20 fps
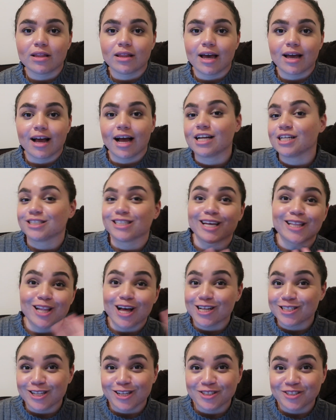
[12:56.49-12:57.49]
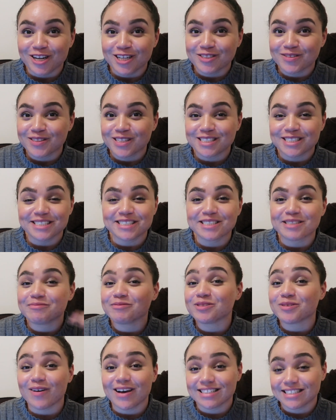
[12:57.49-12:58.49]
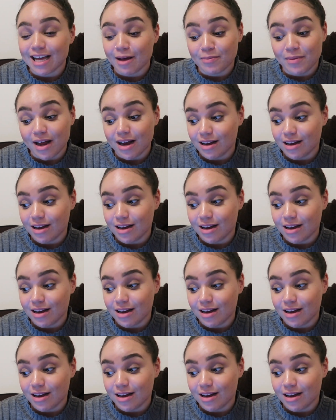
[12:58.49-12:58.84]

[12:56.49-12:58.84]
Like I just like lost all trust with the system. So I stopped.